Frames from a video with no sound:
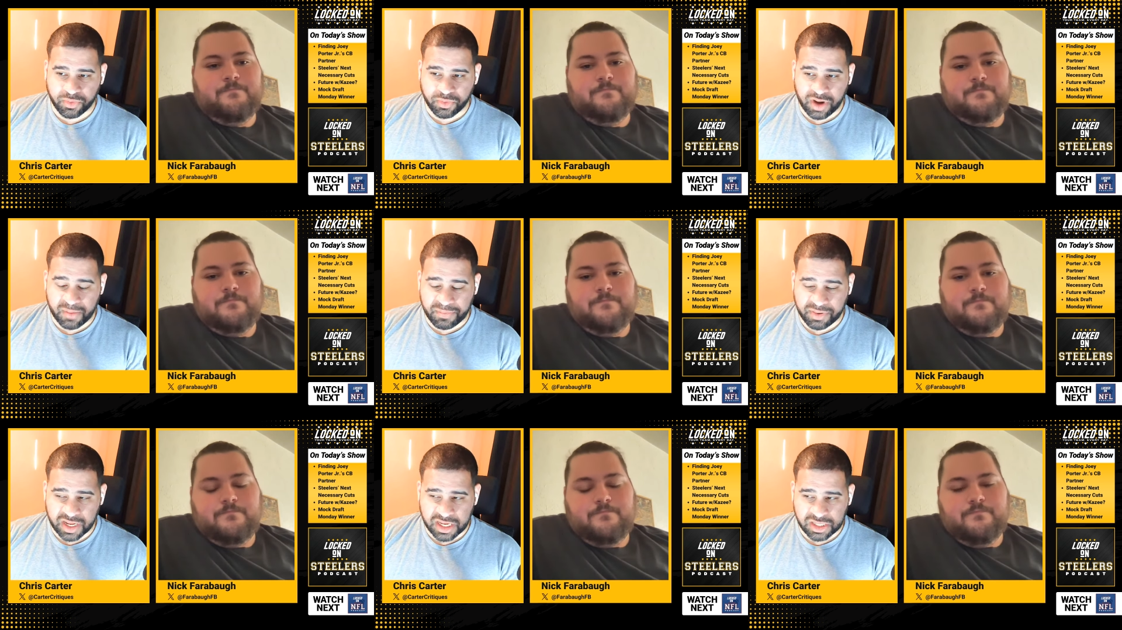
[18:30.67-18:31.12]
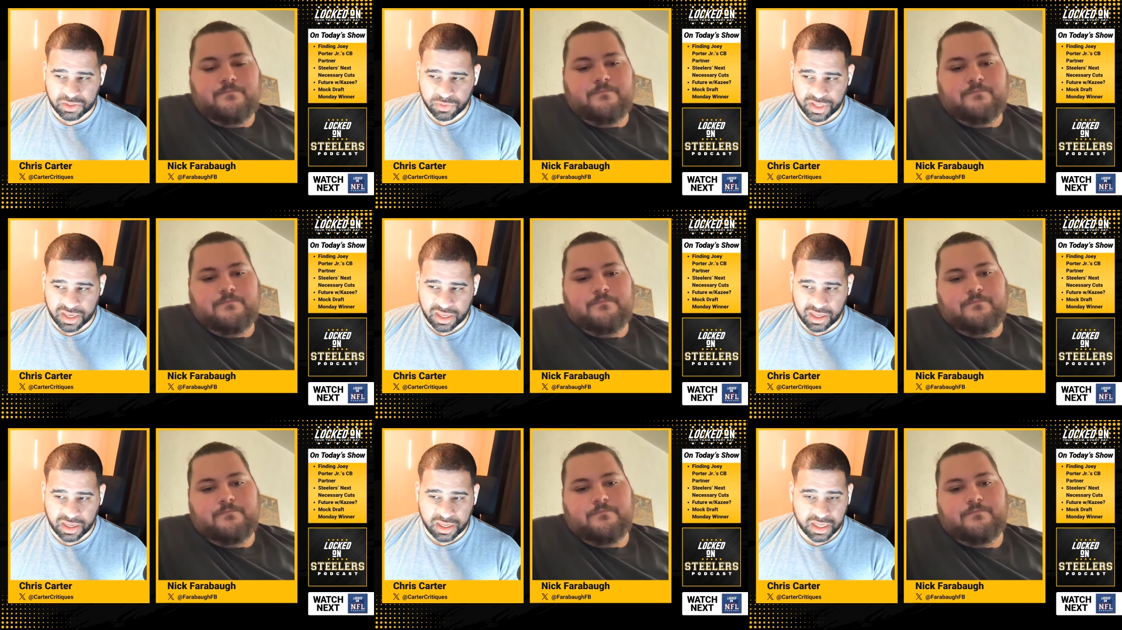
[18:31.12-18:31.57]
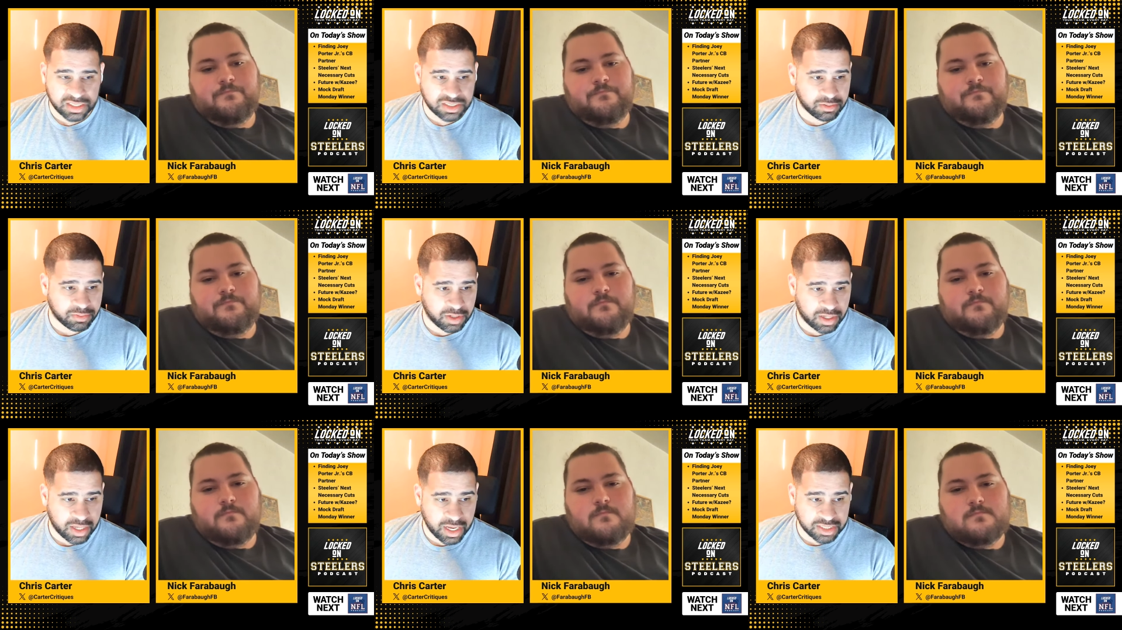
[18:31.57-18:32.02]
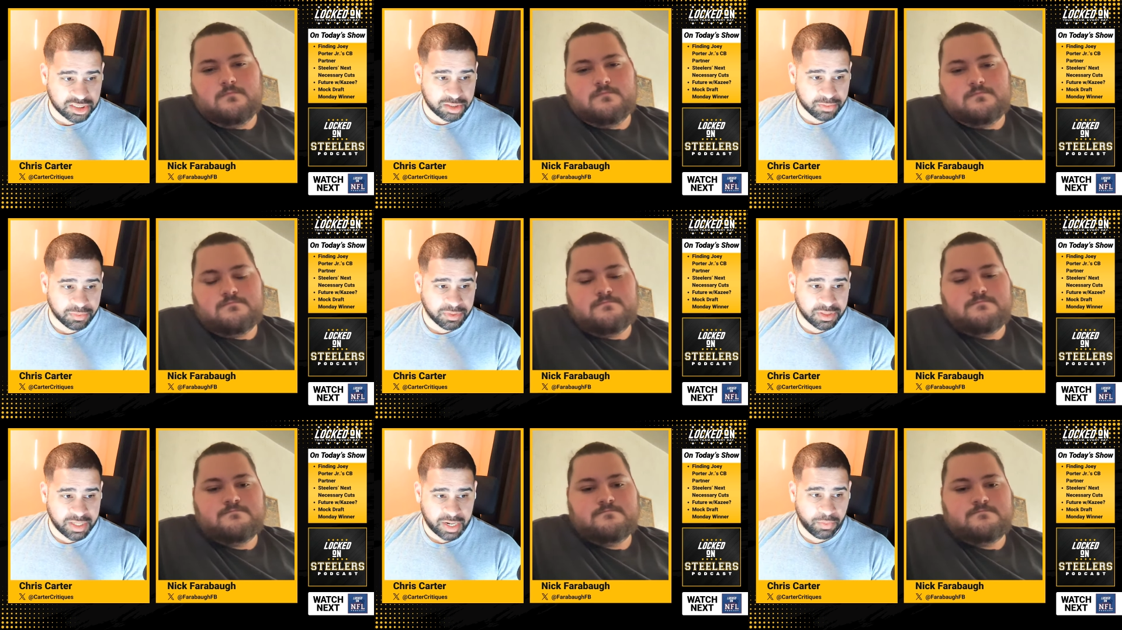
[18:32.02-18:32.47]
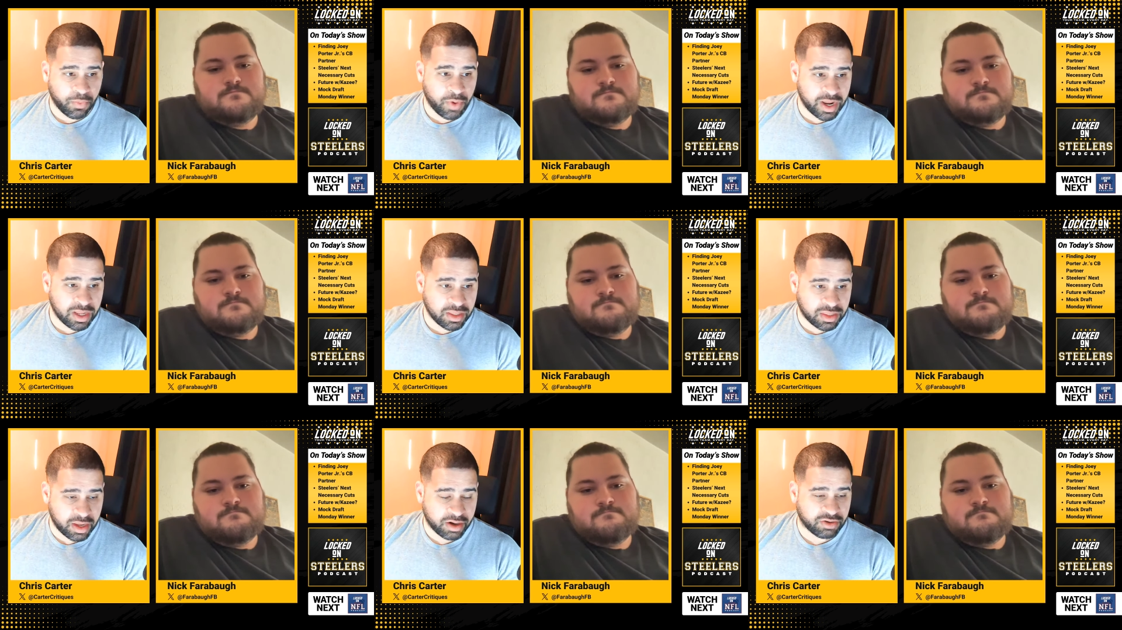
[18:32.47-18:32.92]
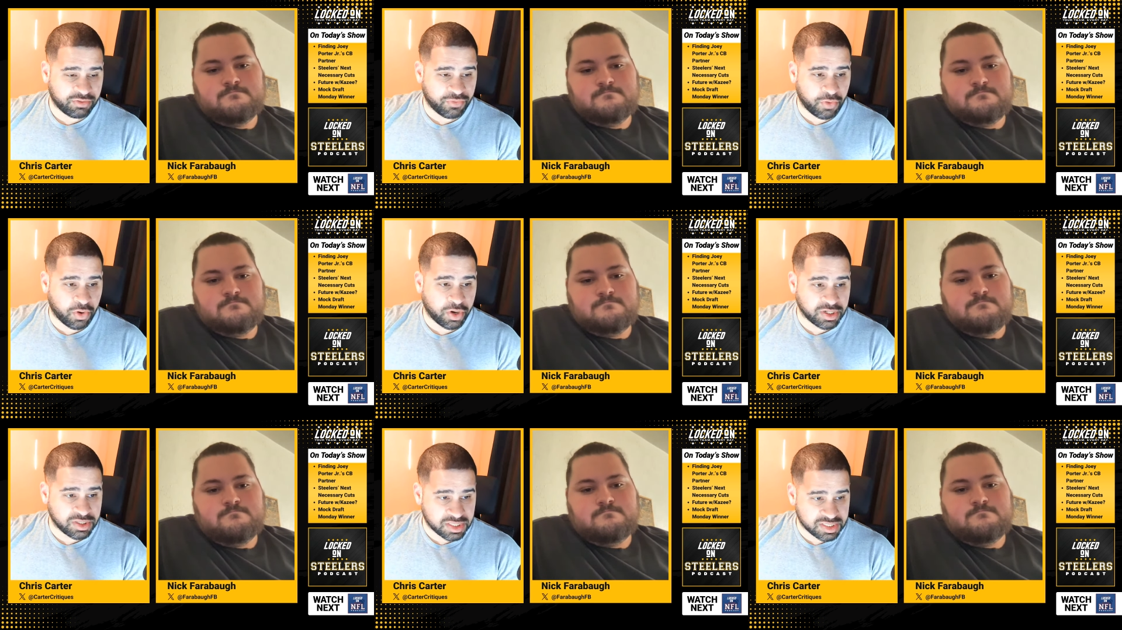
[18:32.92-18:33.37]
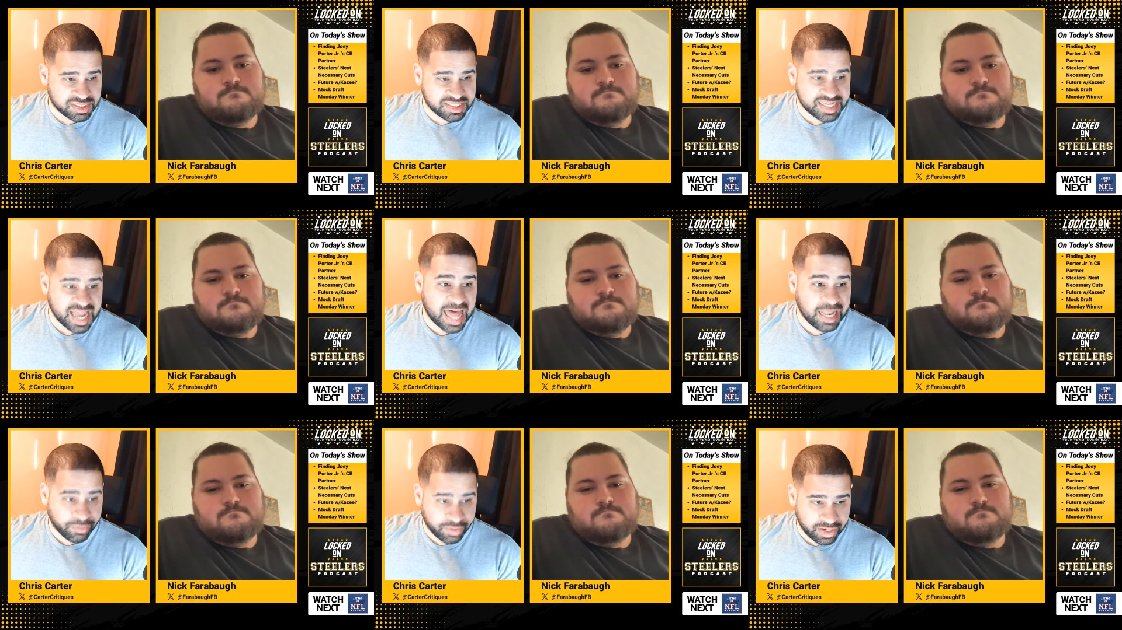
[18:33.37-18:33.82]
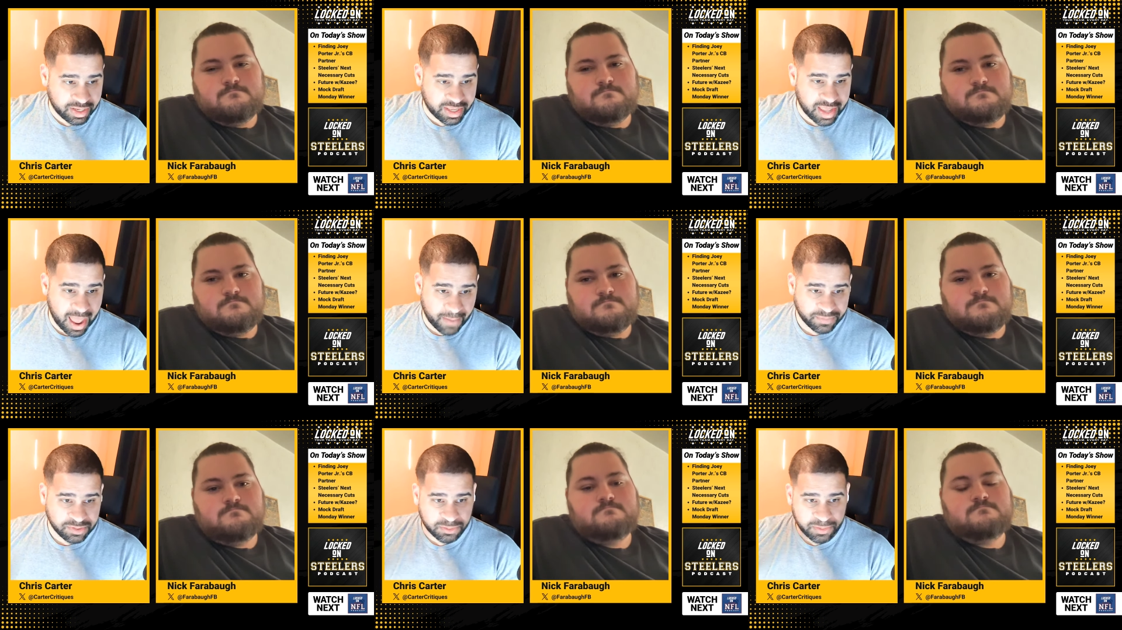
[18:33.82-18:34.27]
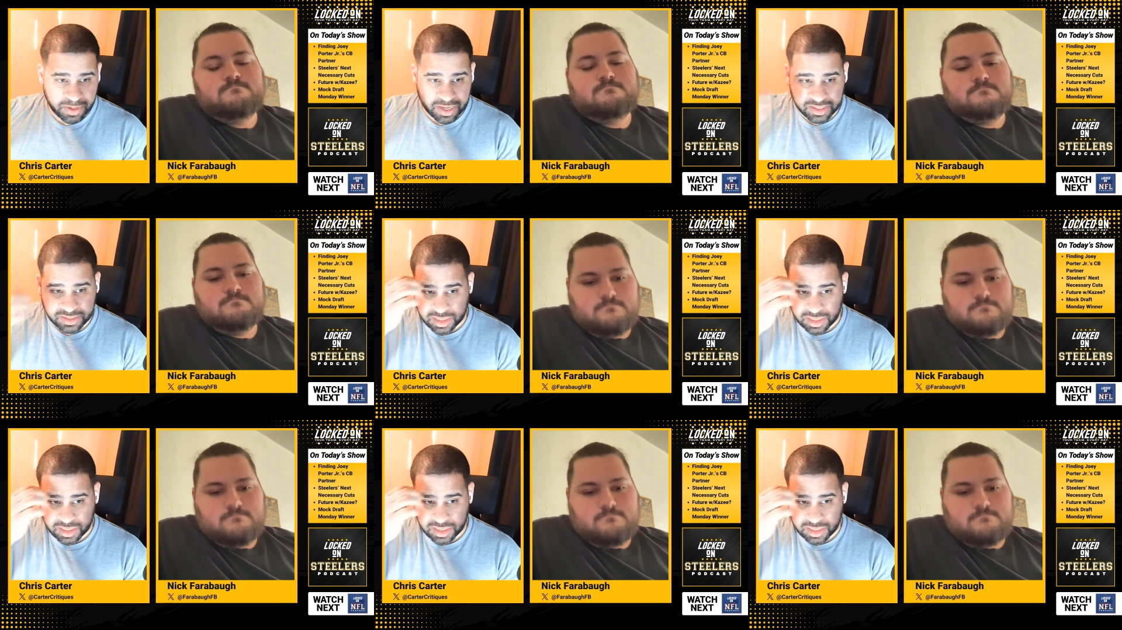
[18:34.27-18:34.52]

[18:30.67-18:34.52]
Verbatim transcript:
Speaker 1: a place where they can cut some cut some dead weight there as far as the salary cap space